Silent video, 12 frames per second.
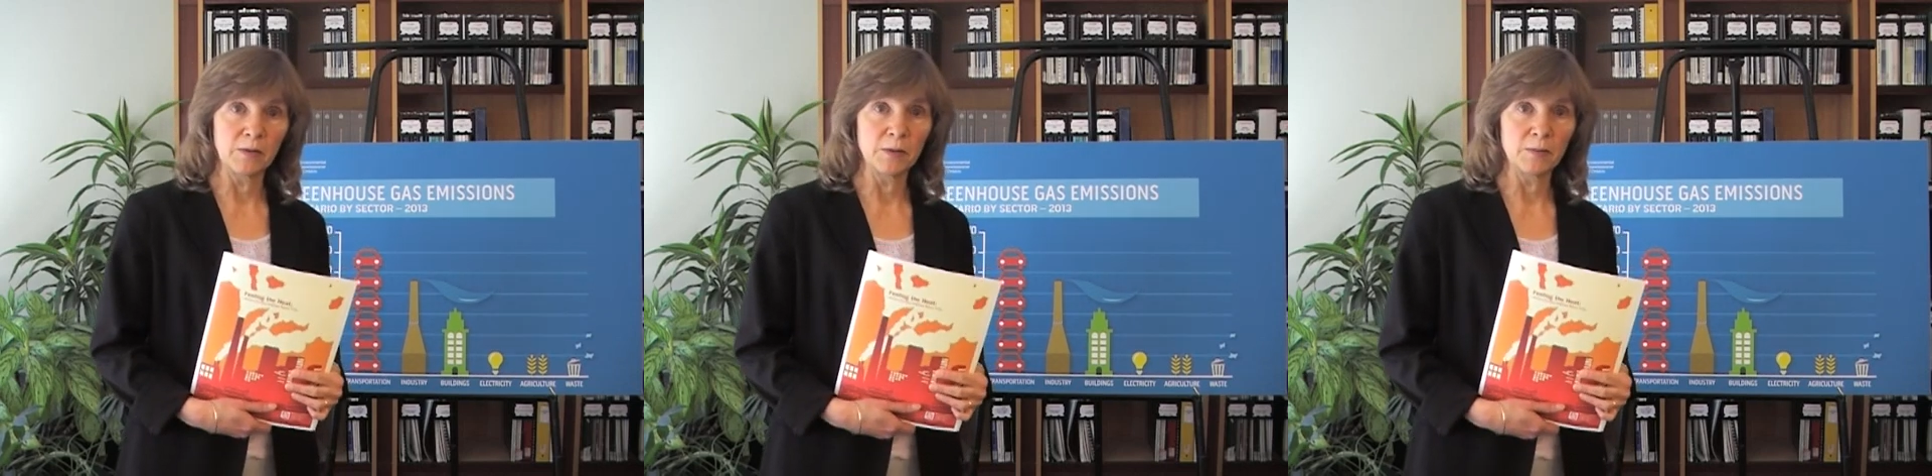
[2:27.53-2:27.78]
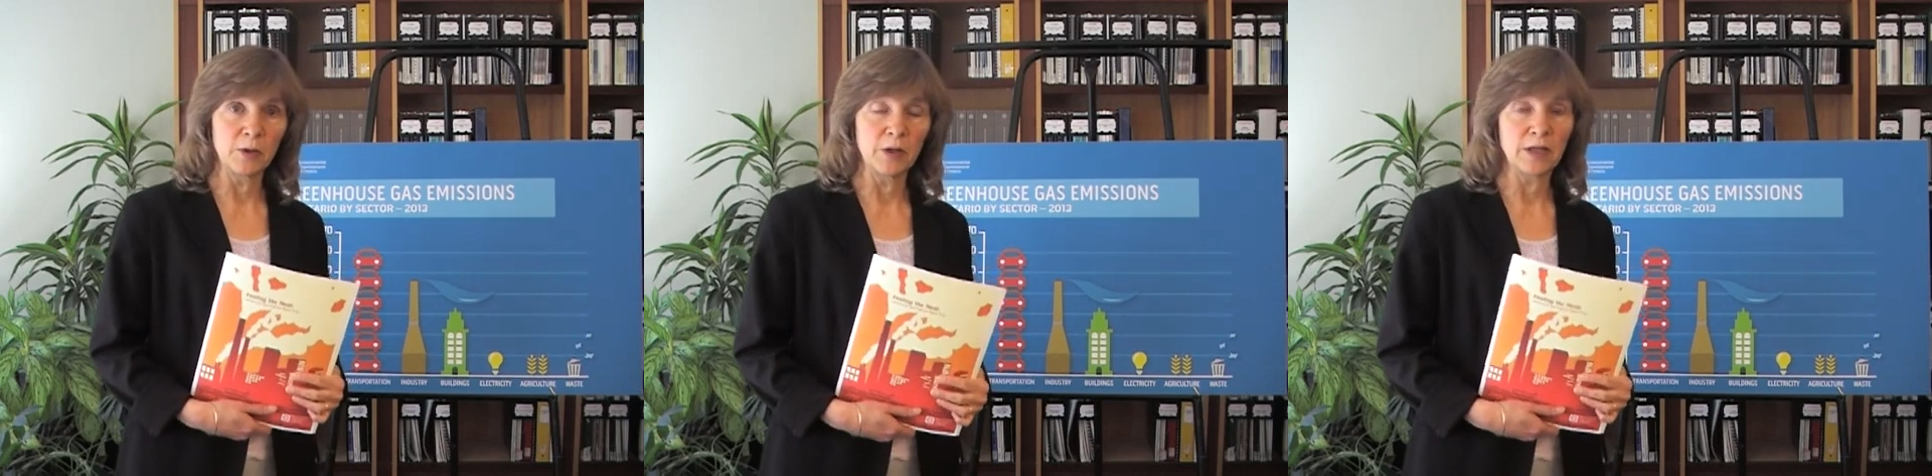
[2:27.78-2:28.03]

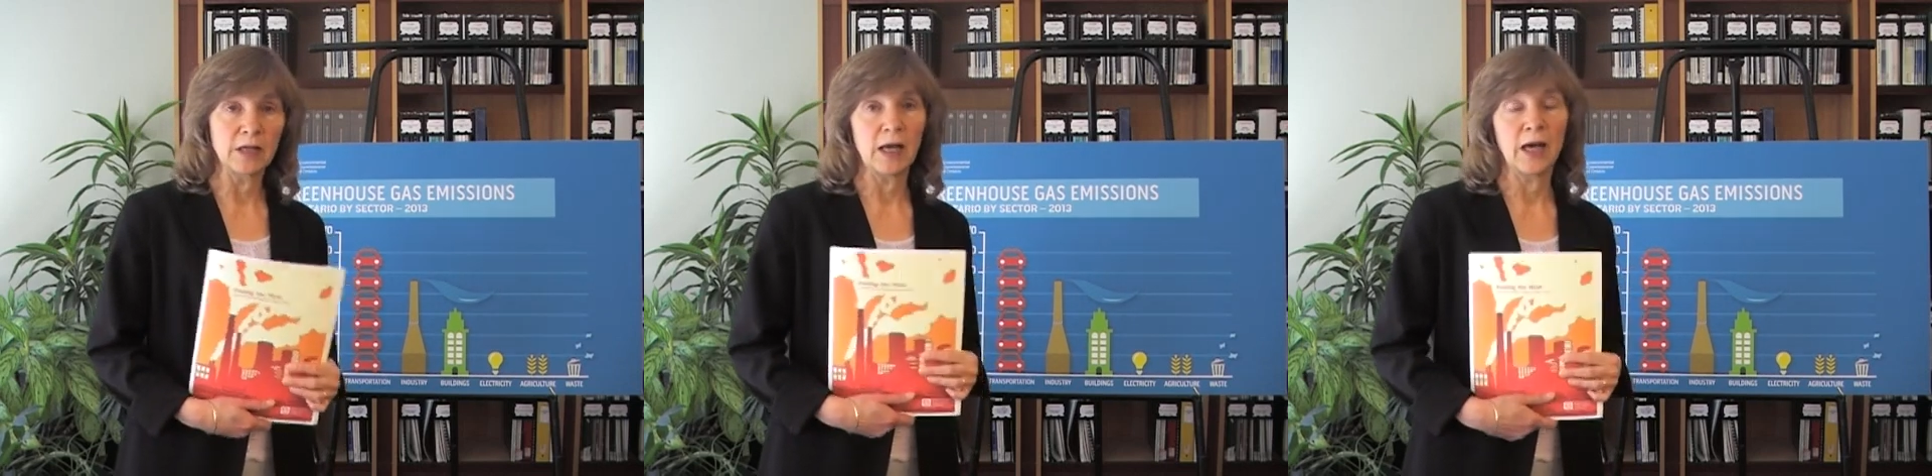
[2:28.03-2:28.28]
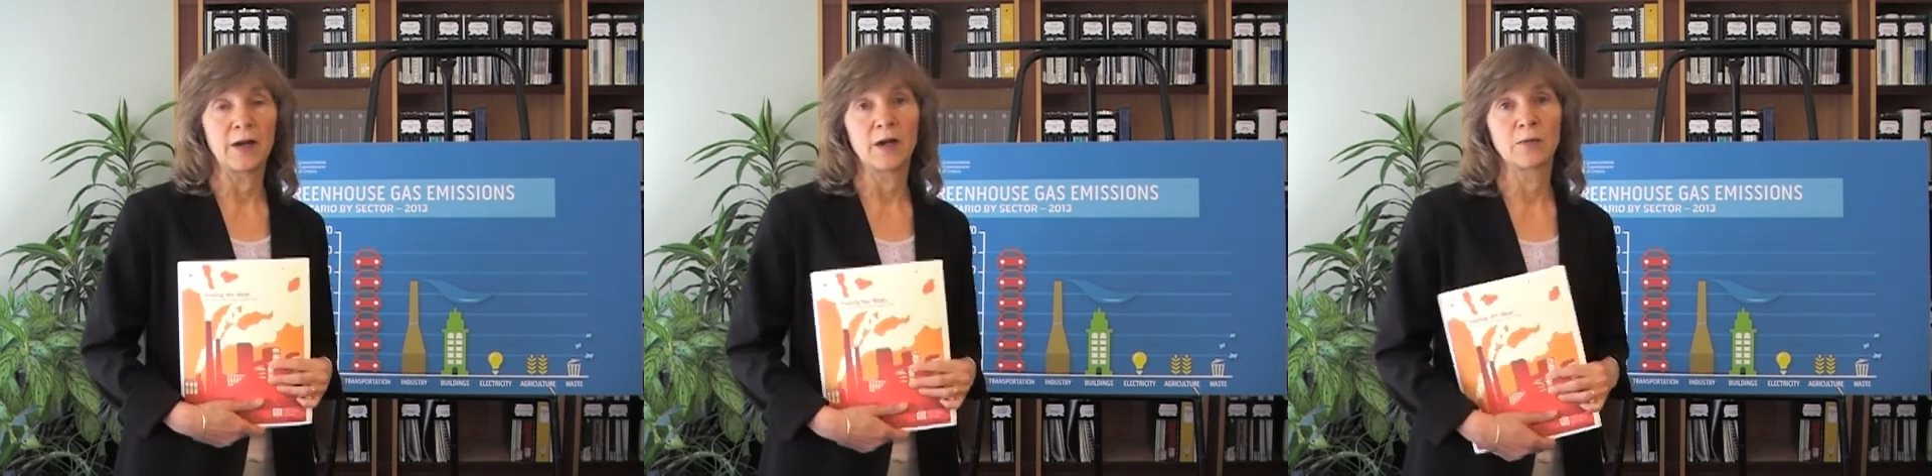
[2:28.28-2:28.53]
report
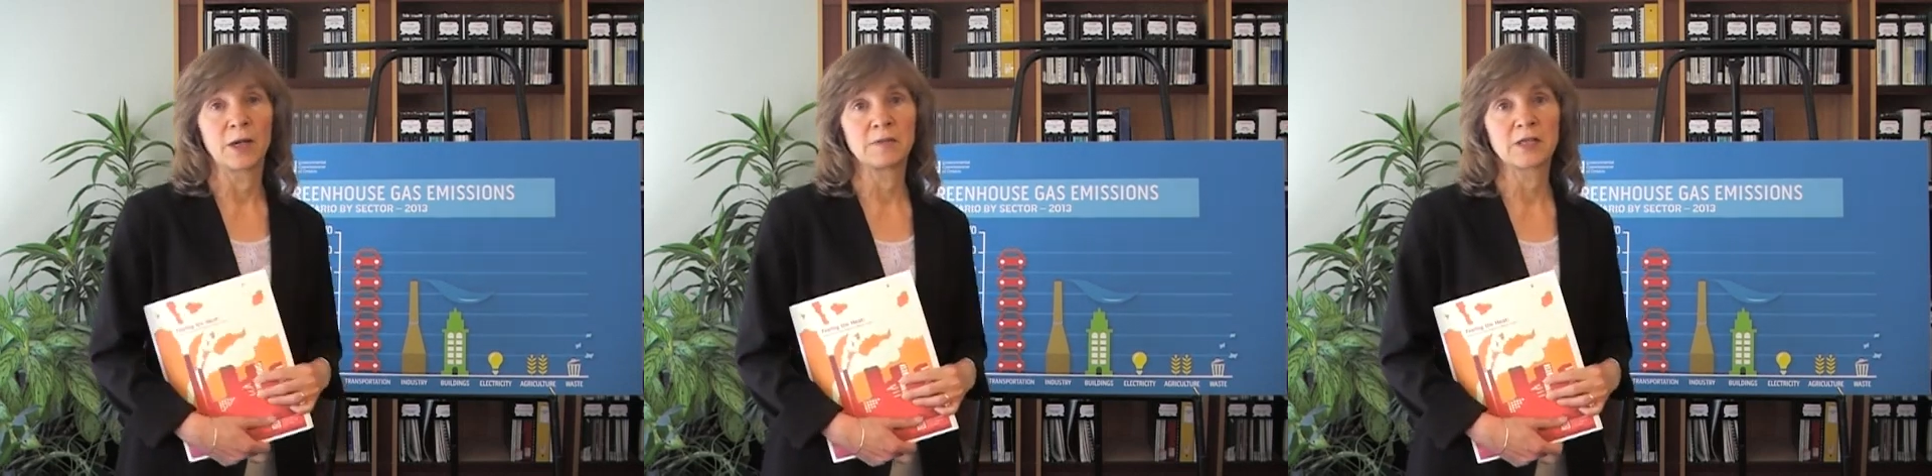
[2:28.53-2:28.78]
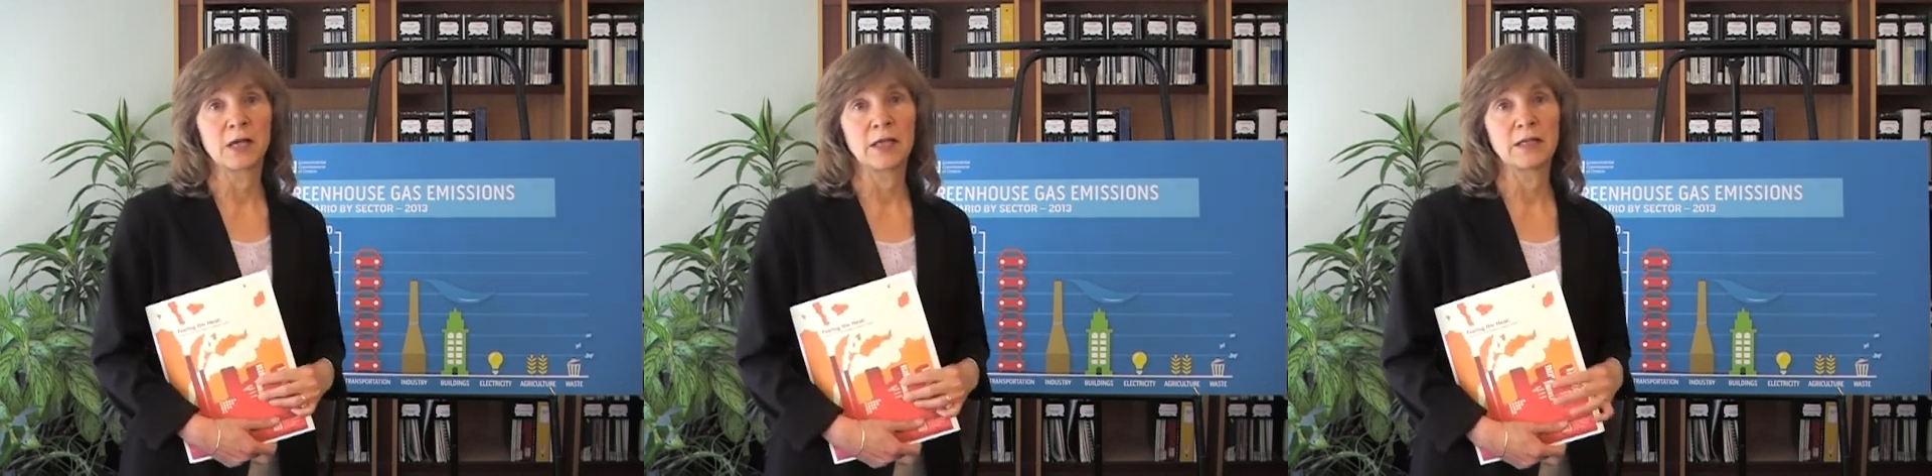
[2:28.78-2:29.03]
at our
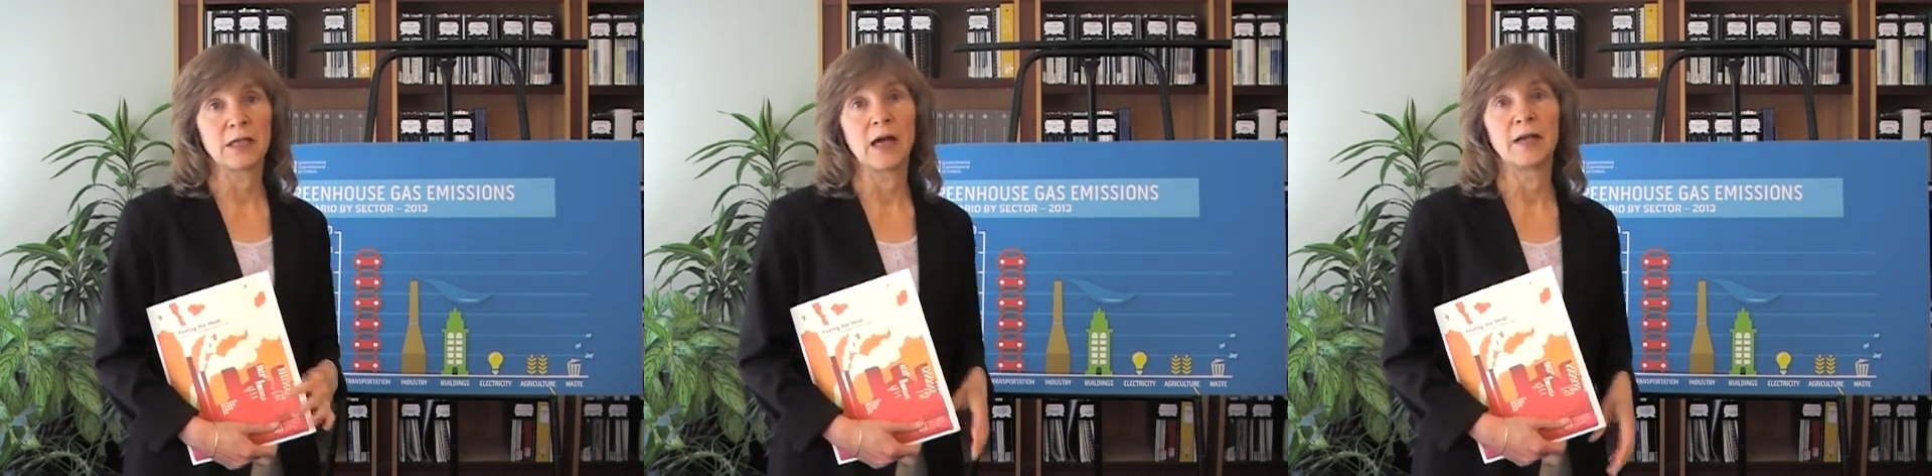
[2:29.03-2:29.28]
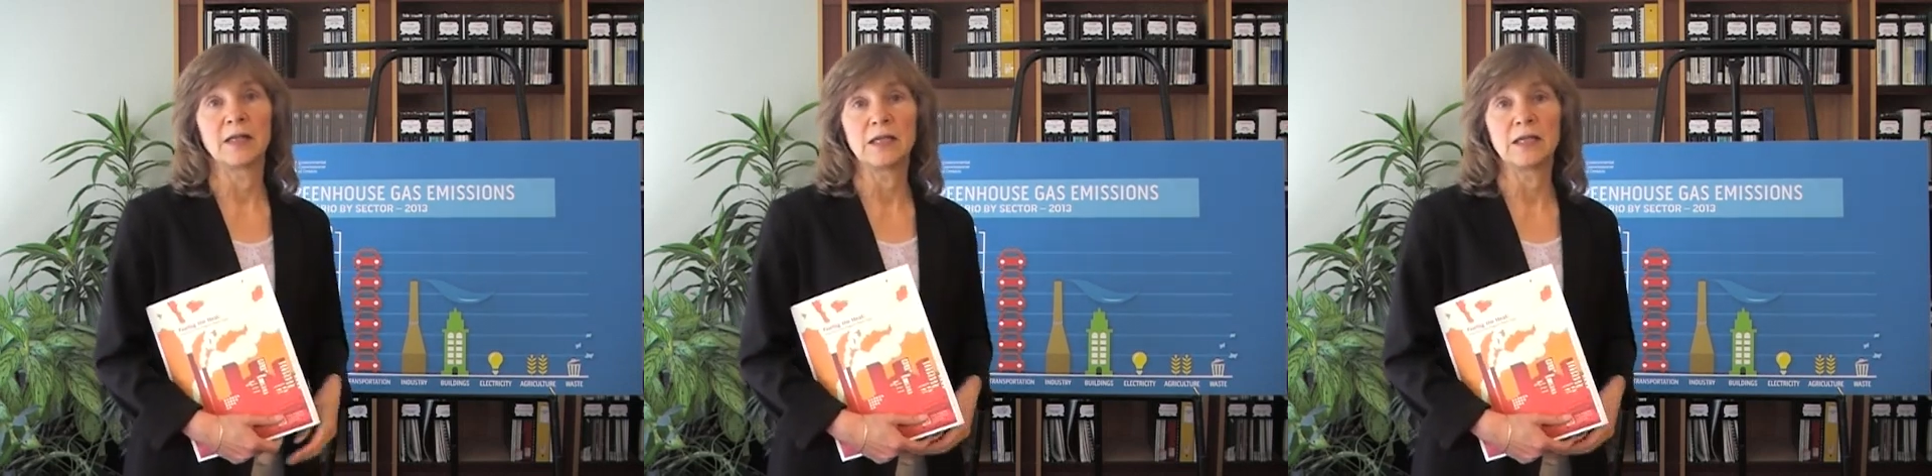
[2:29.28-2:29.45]
website at